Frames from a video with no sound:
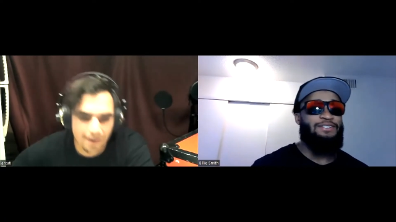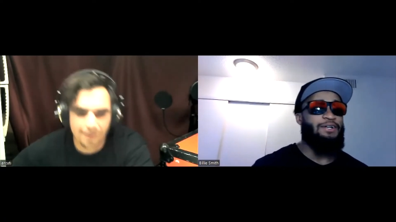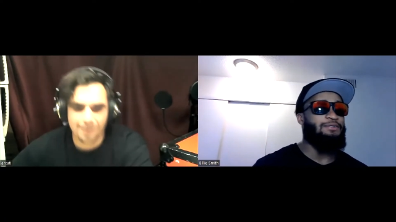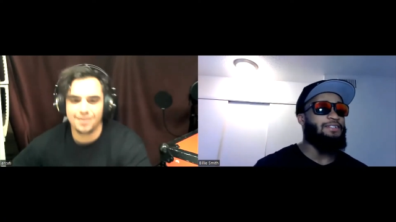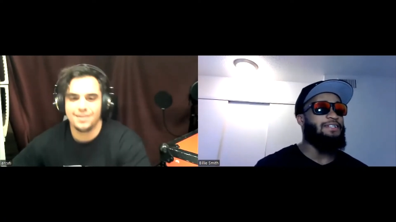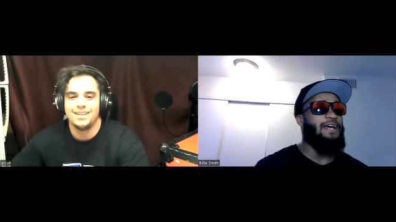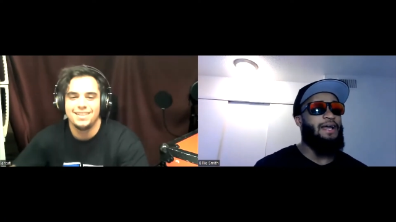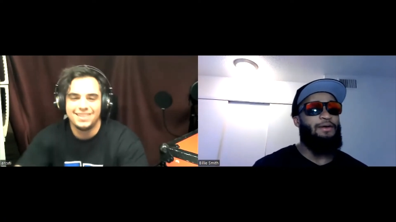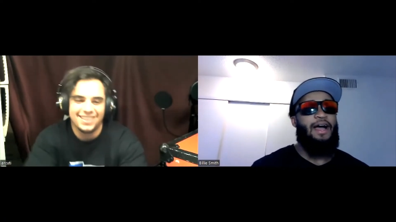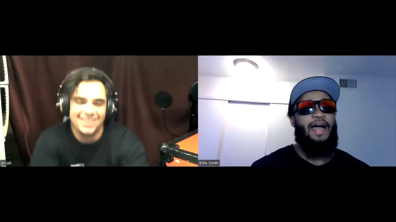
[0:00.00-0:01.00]
Speaker 1: Show.
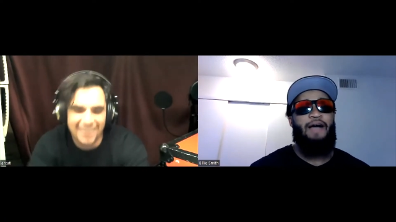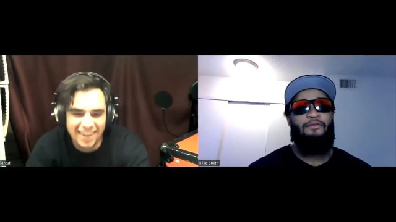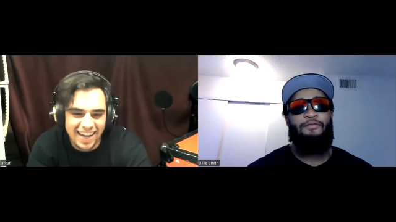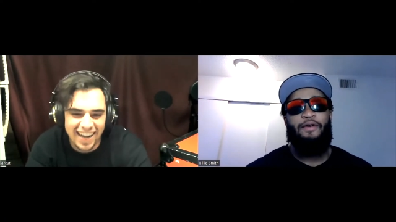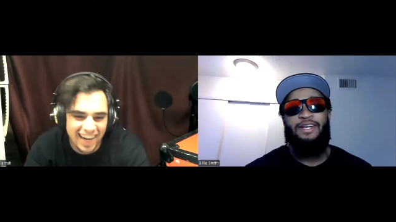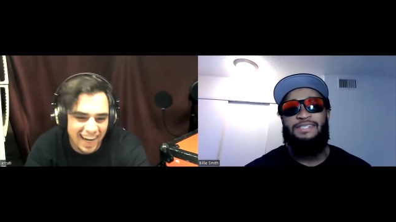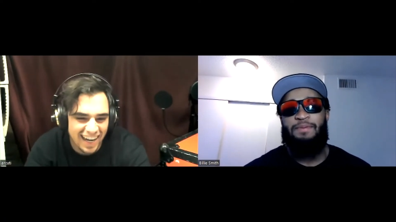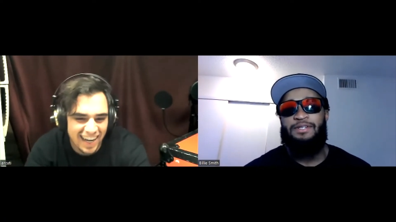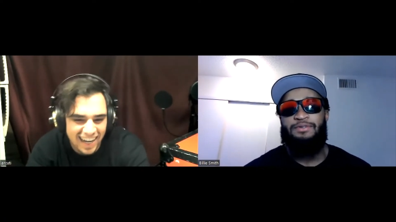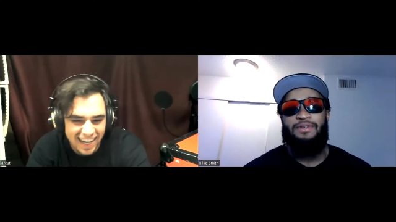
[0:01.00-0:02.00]
Today, I have a very
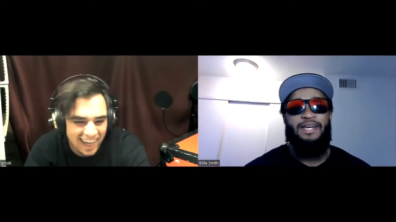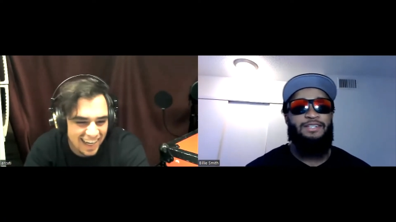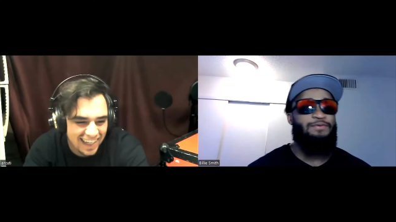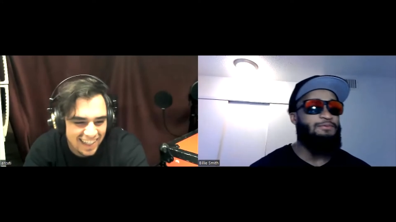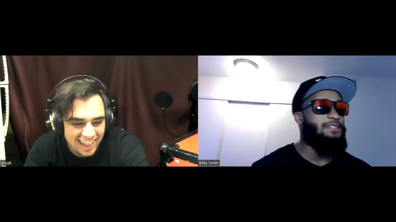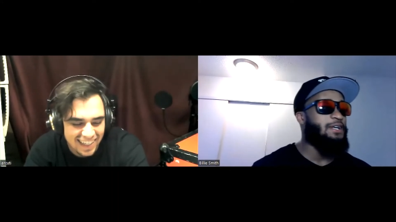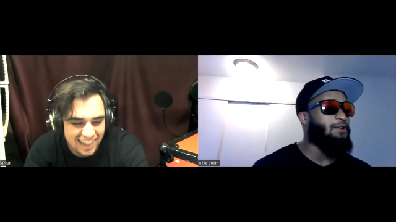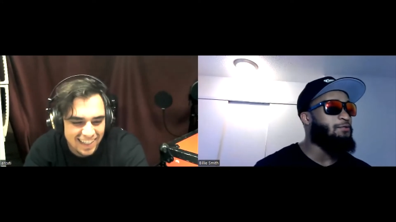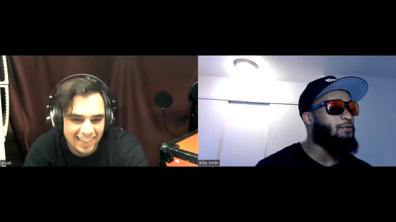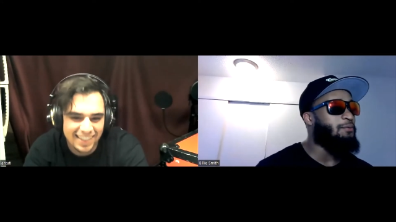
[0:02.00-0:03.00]
special guest from
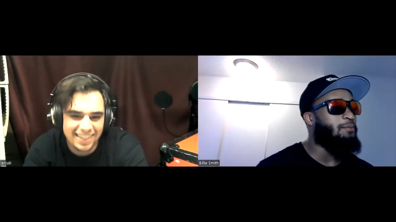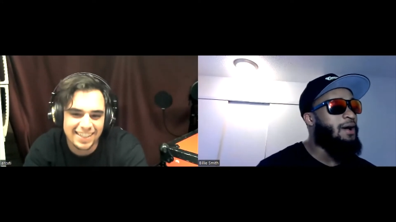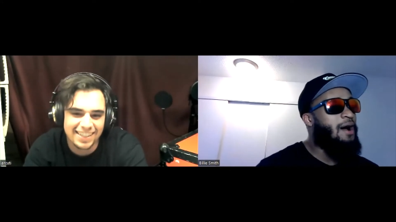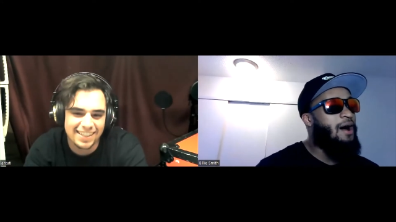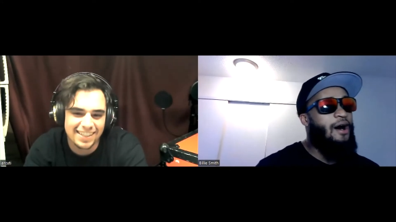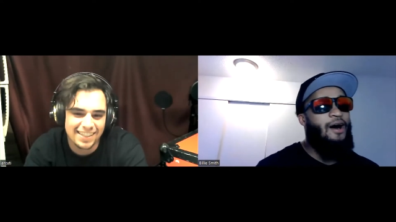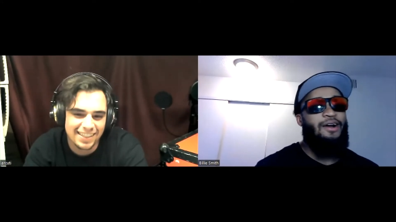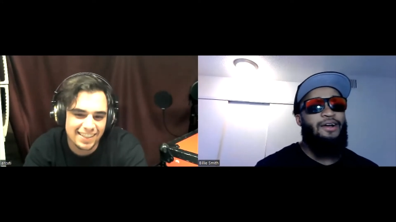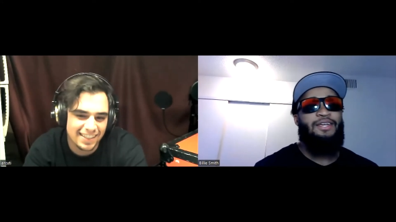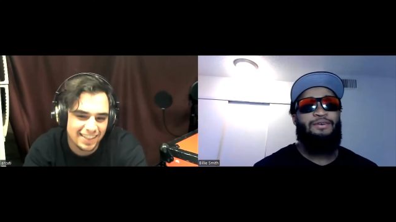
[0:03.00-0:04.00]
Seraphim,
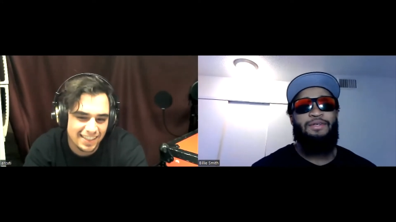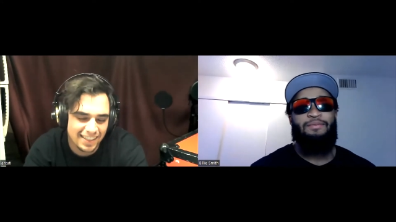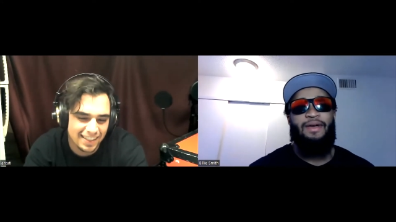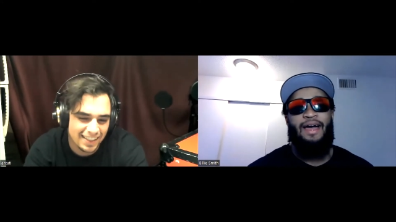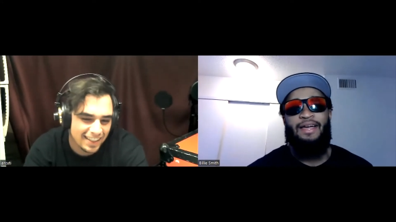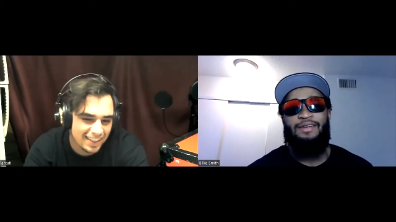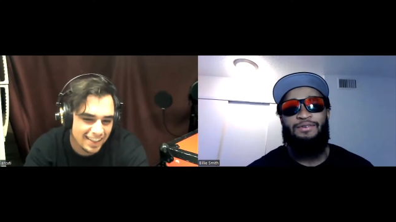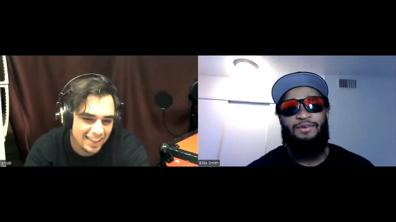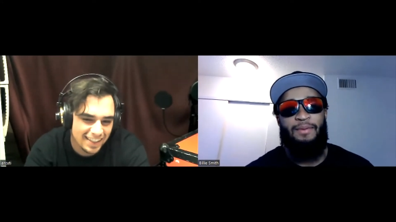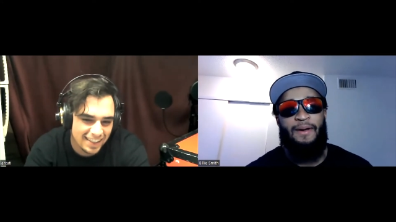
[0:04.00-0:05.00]
Arcutii, man. How you
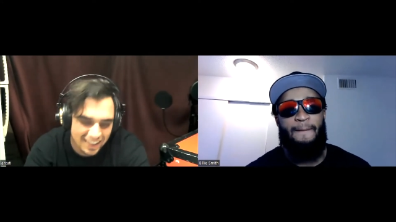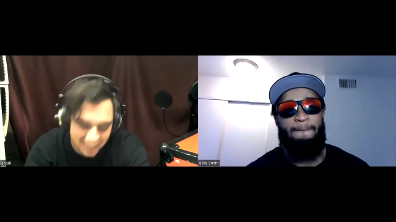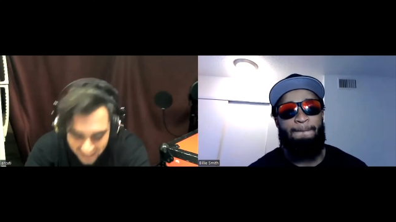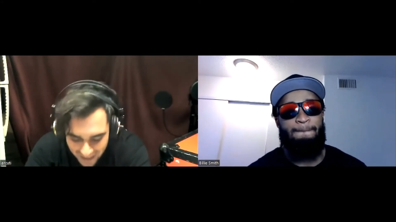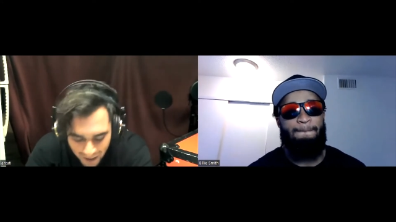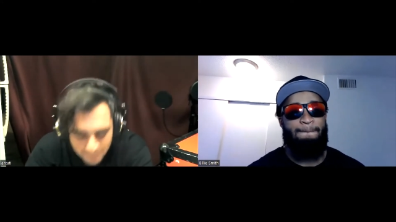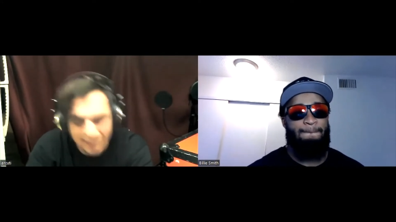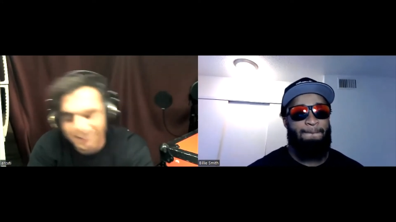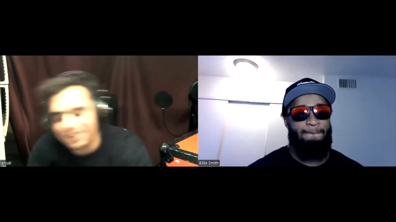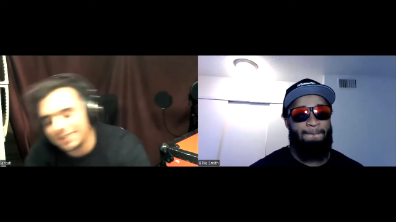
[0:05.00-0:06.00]
doing, man? I'm
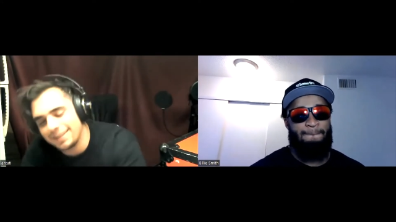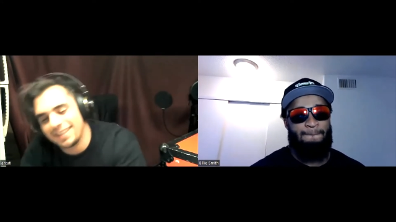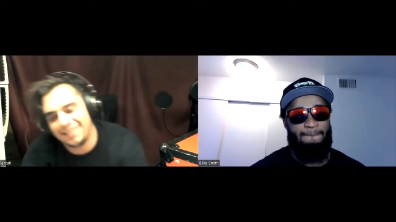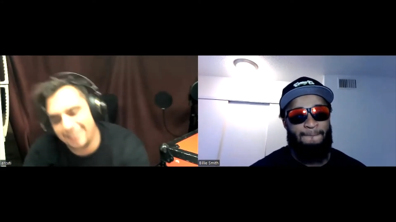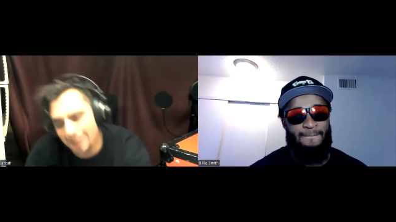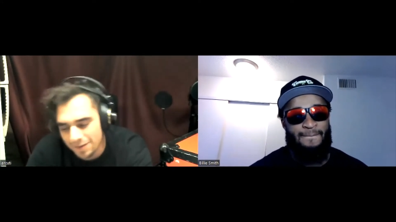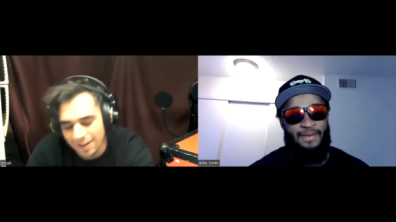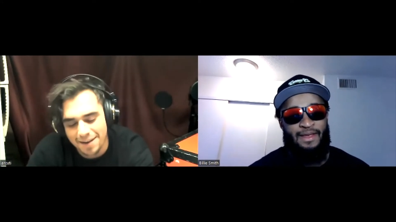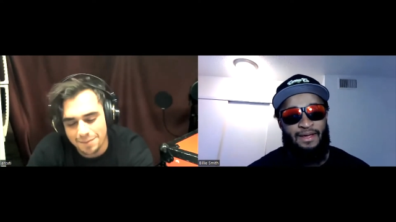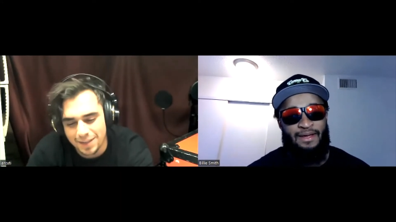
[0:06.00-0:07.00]
Speaker 2: good, man. I'm glad to
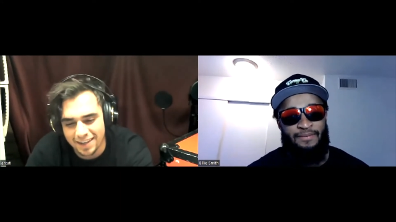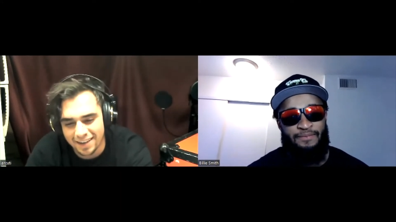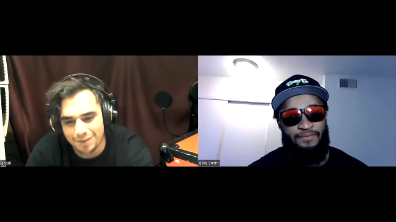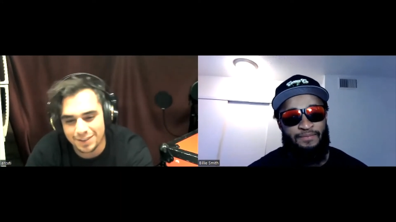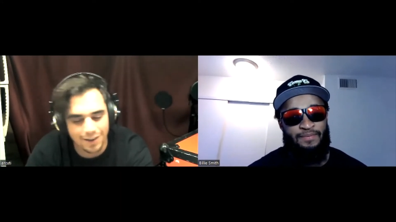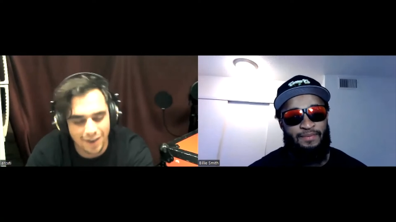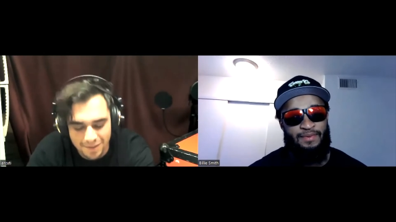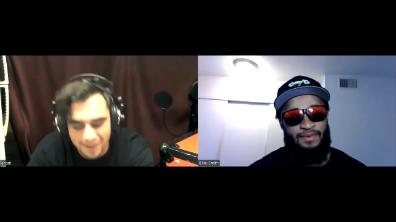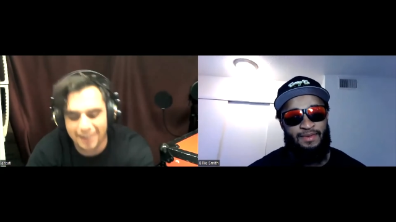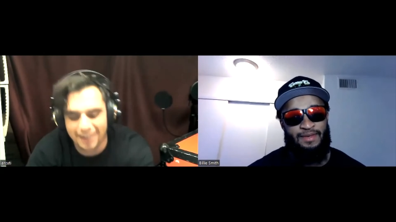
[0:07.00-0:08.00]
be here. I'm so happy you
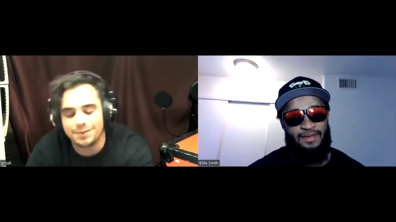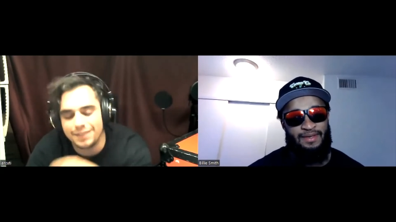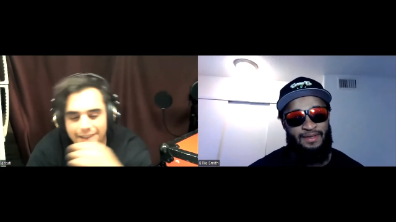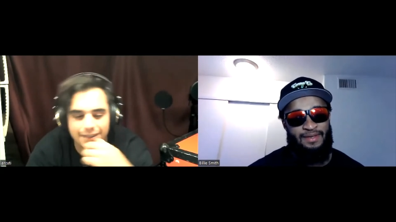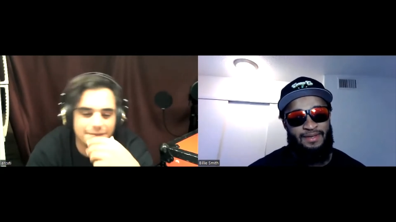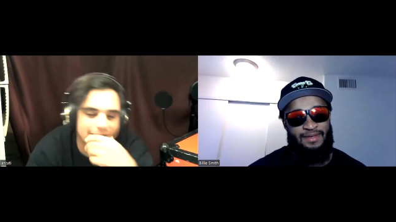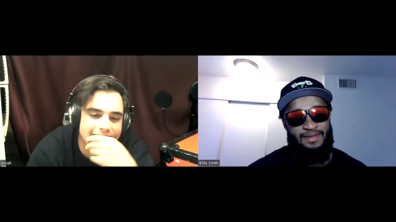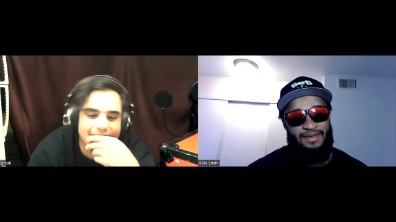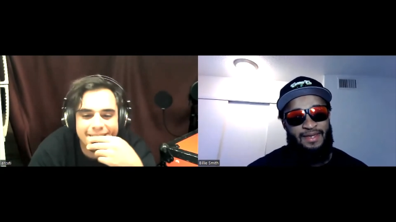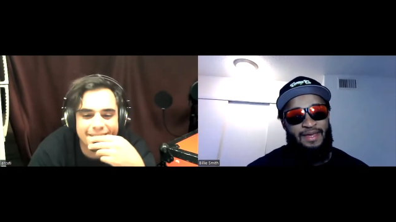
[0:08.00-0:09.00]
asked me to come.
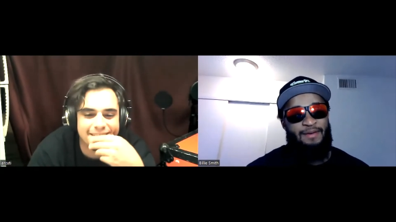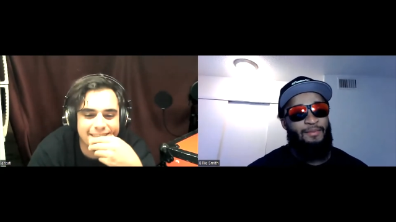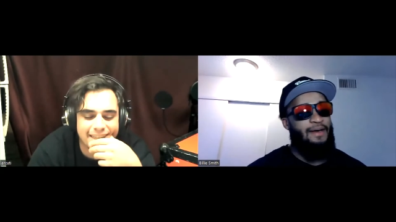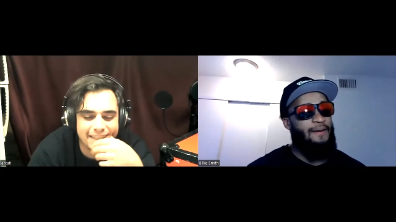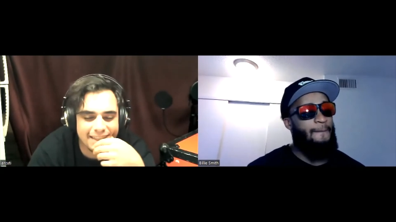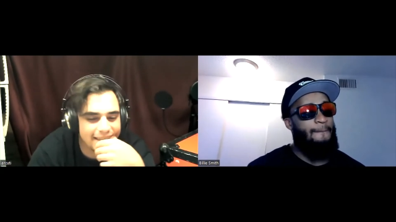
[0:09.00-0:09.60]
One second.